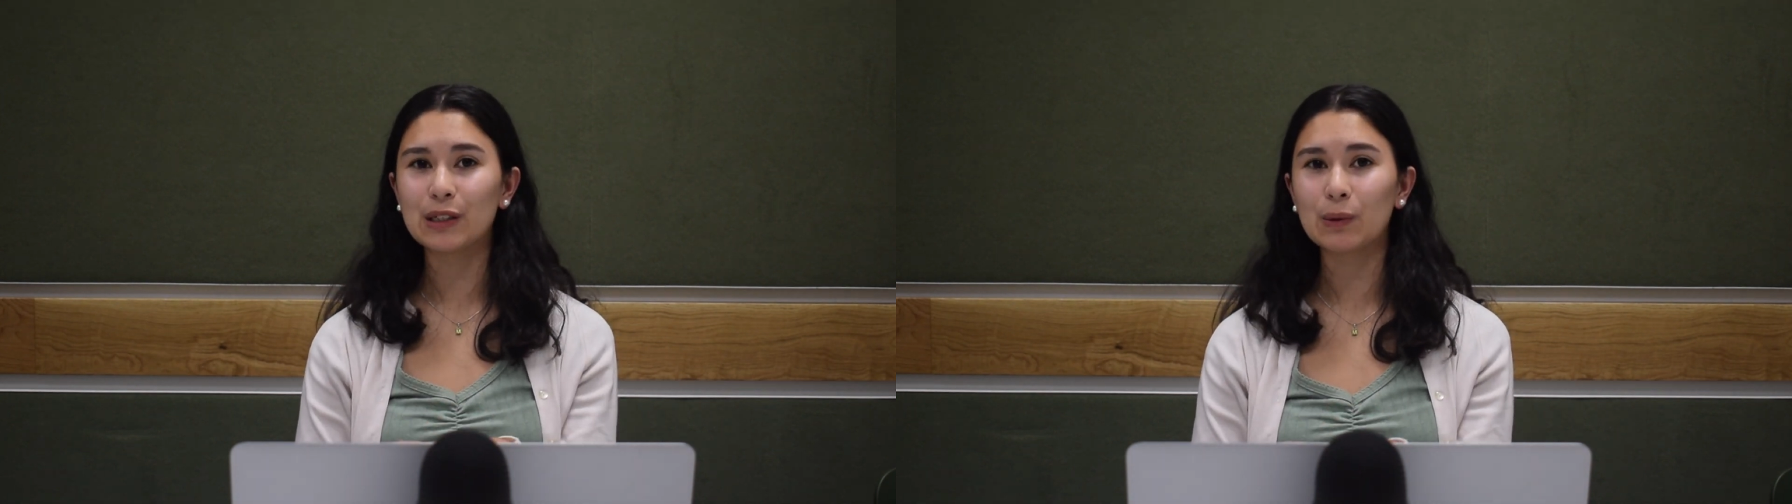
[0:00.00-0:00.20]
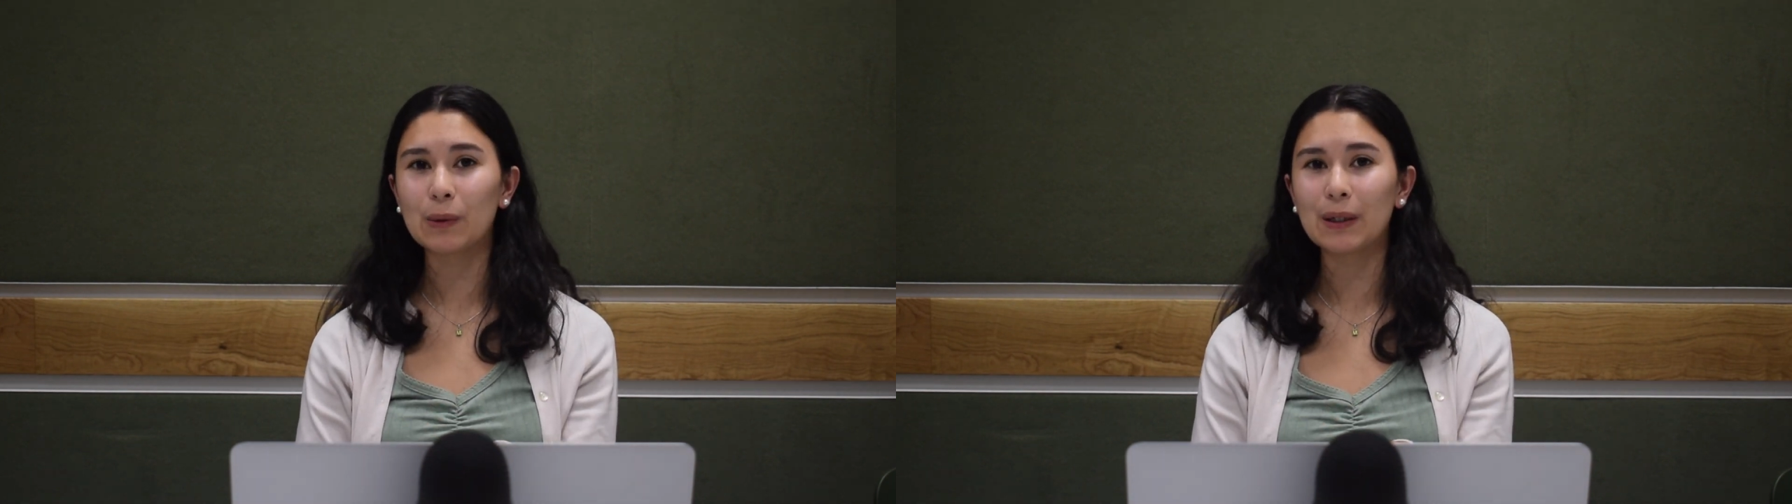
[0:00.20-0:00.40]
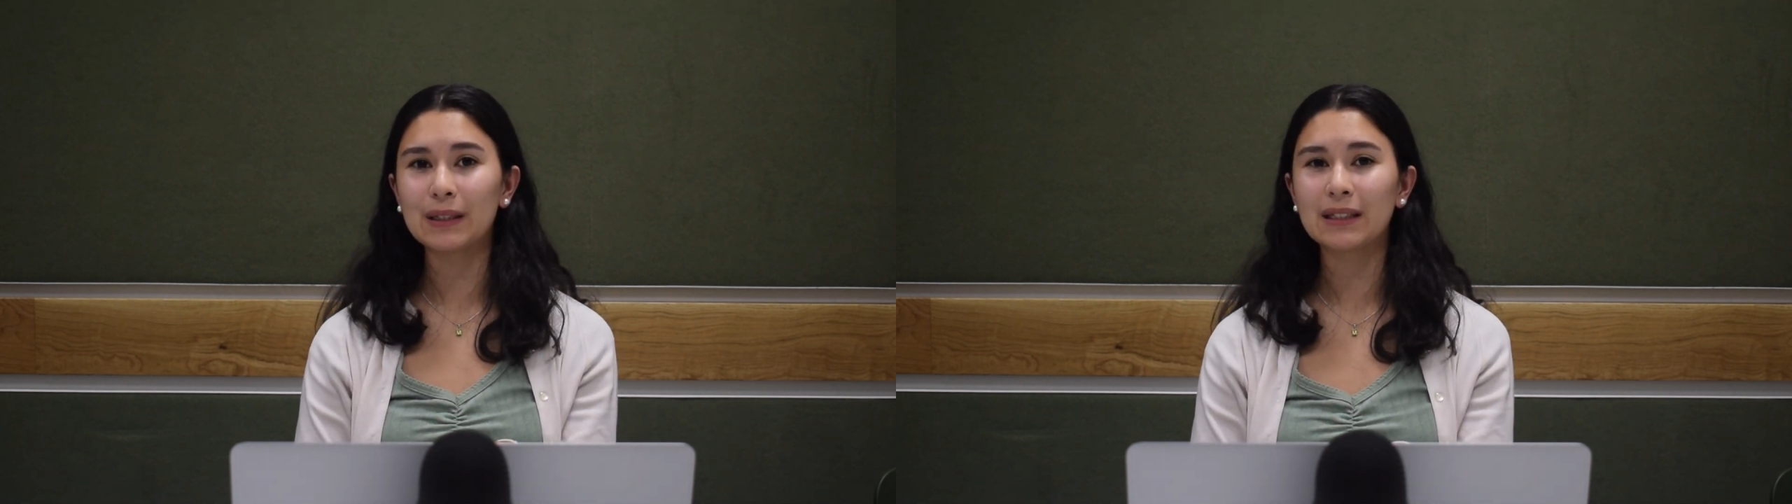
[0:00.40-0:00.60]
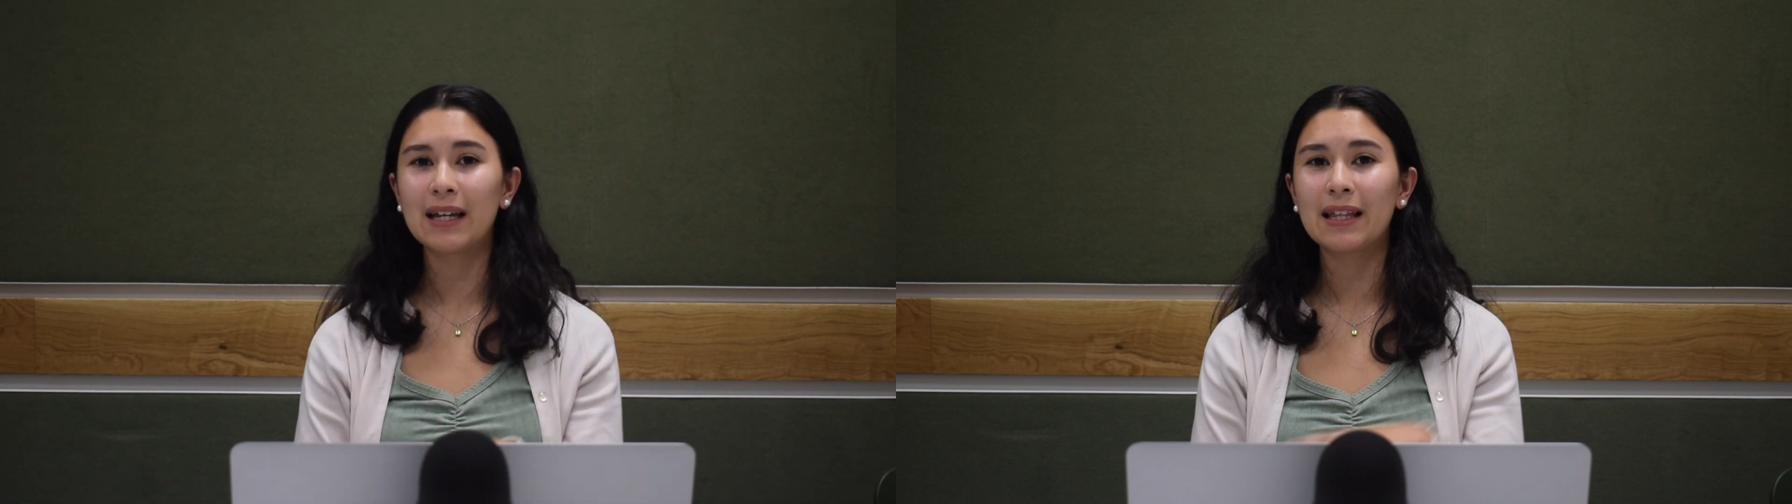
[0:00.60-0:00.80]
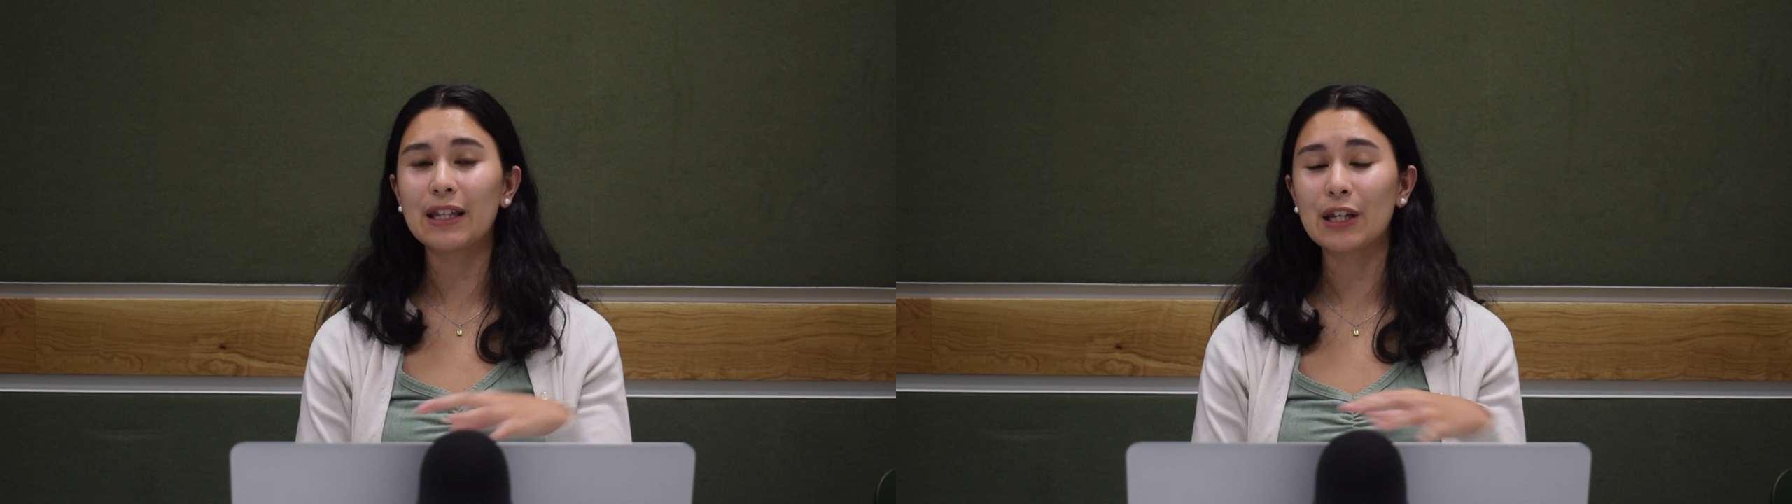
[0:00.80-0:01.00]
towards
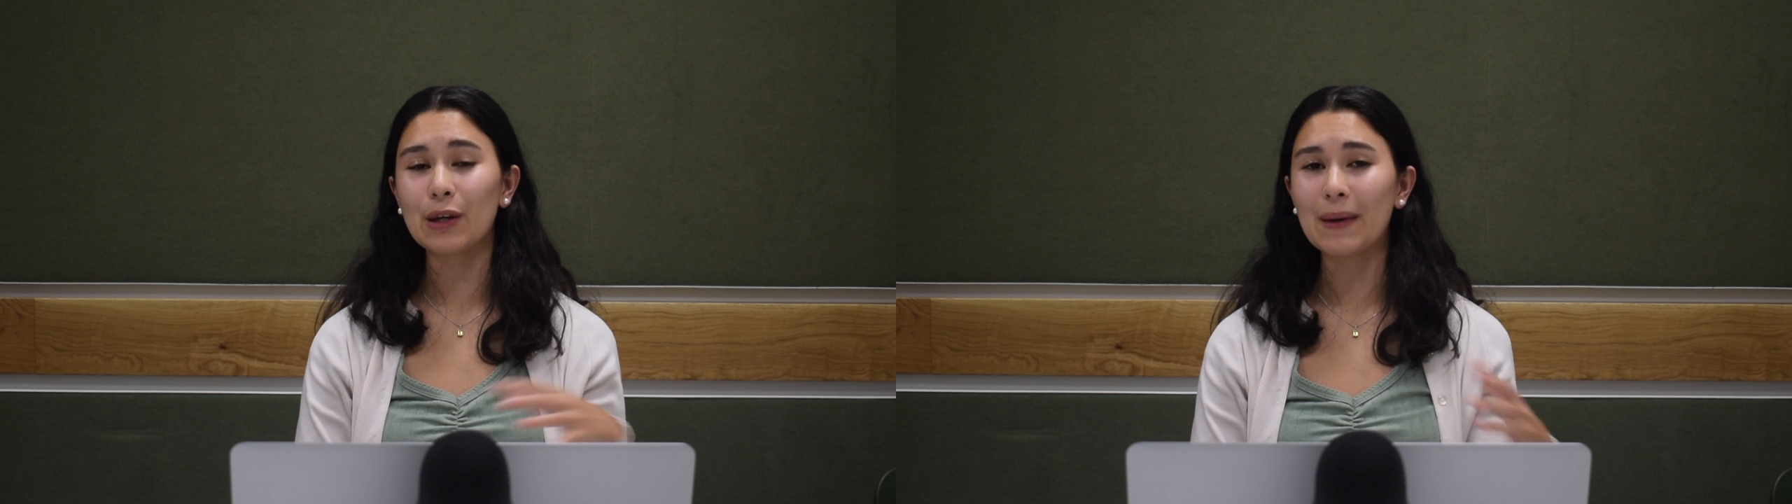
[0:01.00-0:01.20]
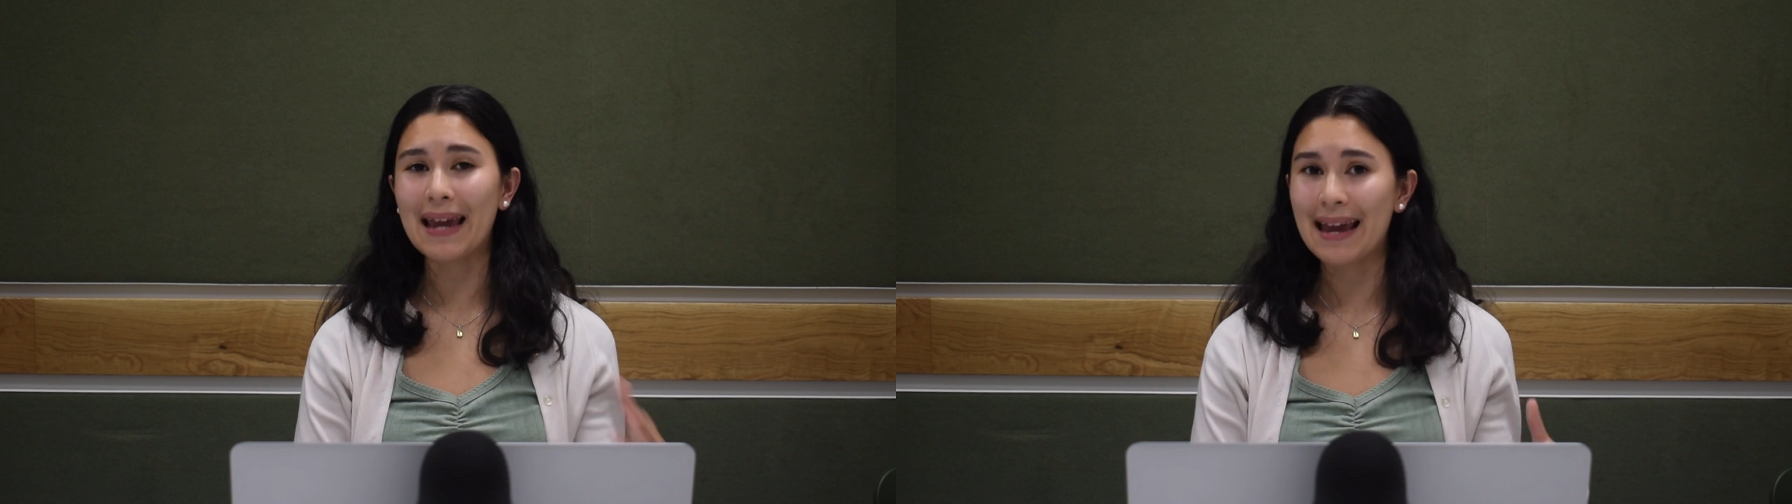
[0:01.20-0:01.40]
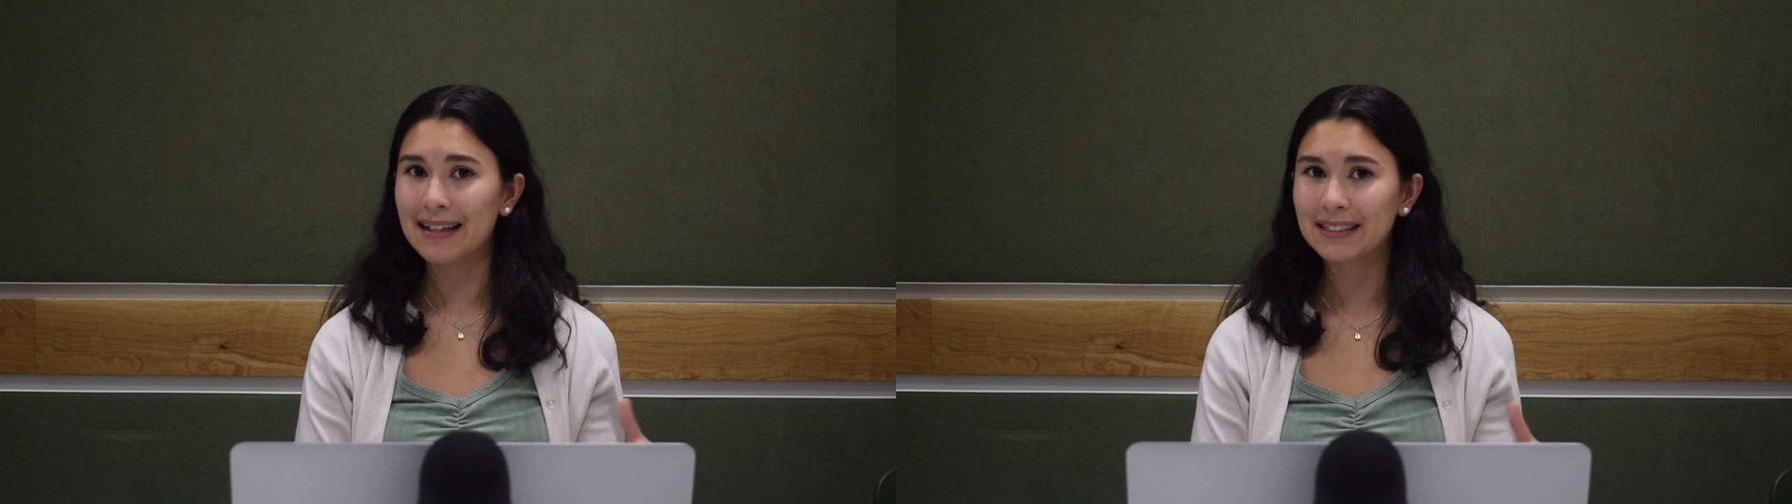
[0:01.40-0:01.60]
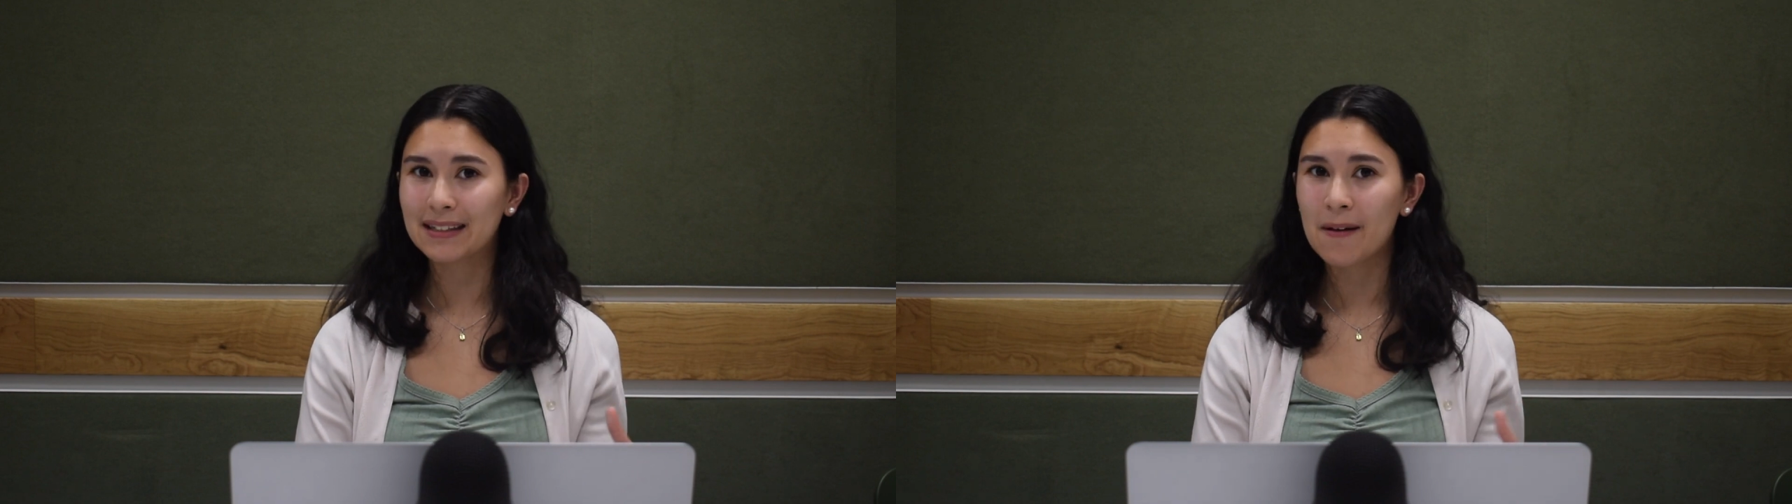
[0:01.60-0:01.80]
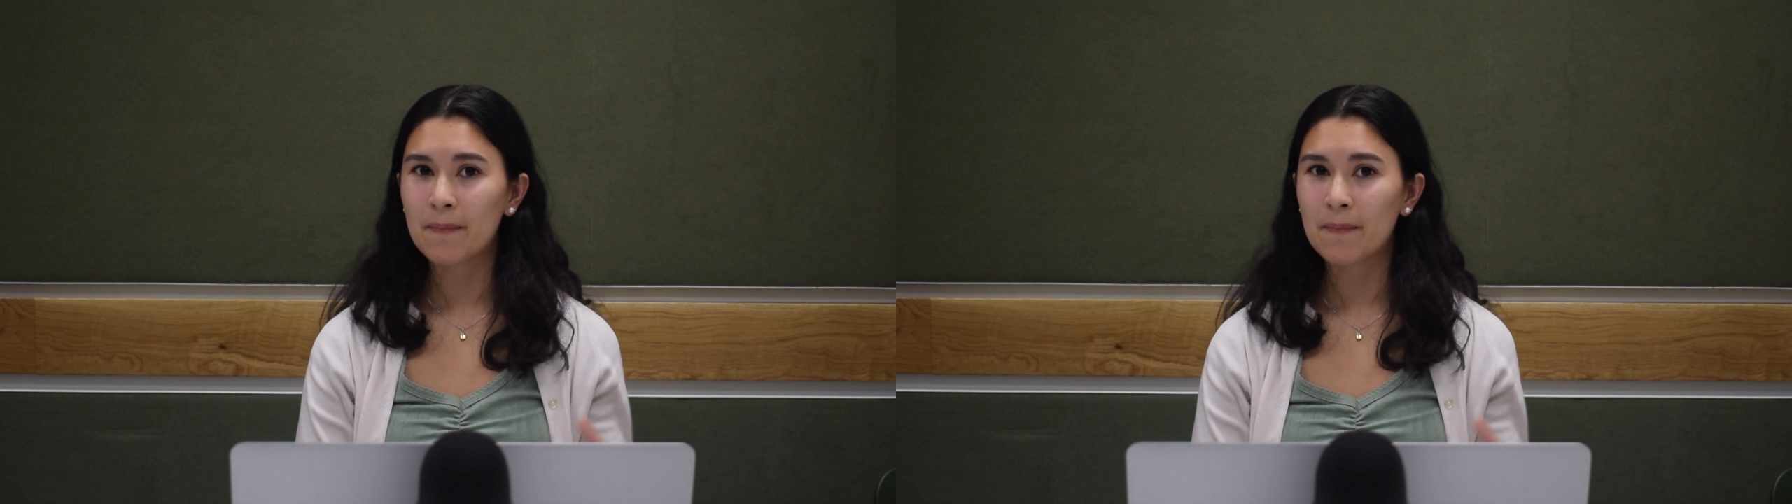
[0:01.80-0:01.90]
the US.